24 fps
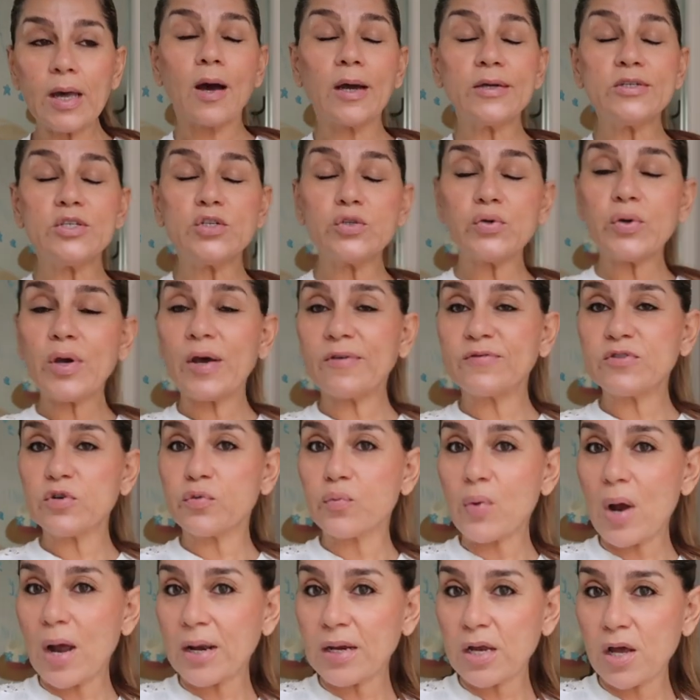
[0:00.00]
I do have to
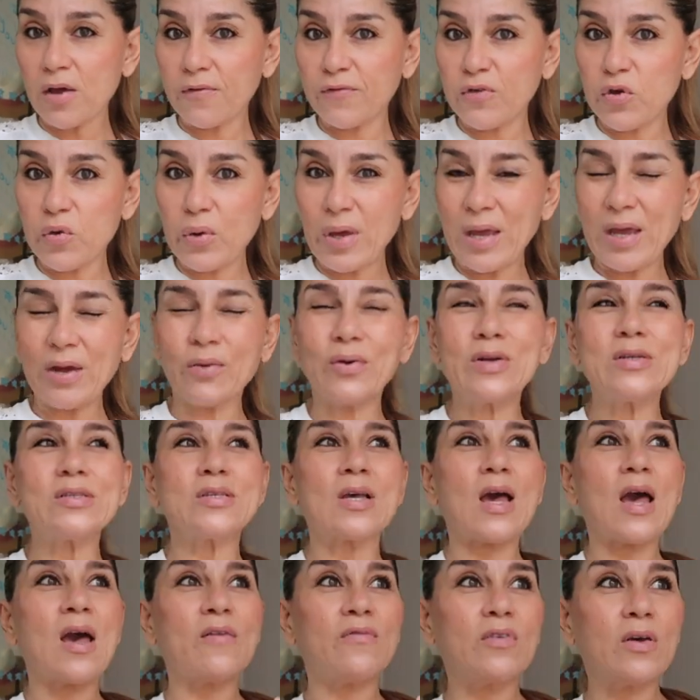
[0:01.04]
run a few errands.
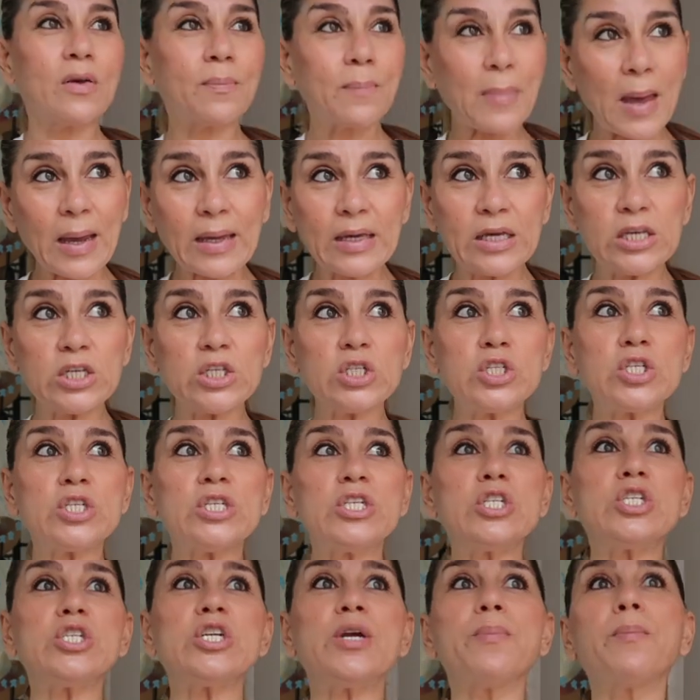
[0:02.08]
I have a package
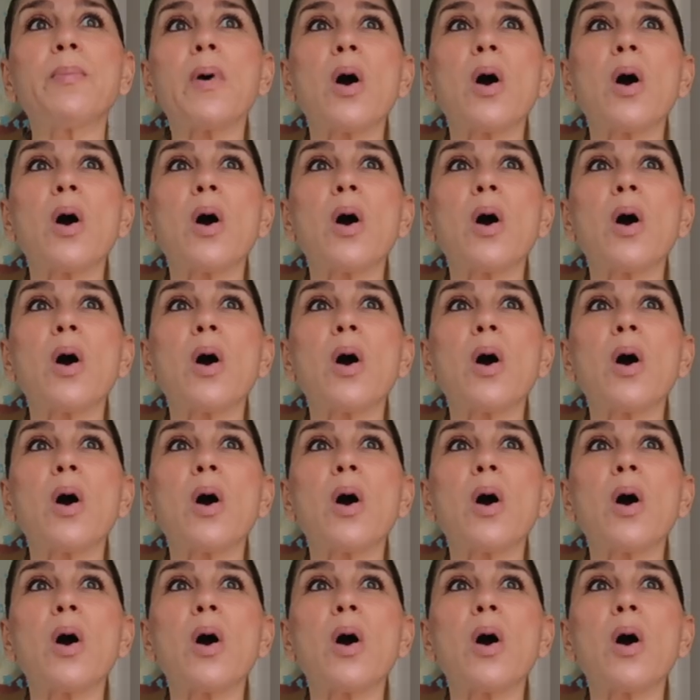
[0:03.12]
to ship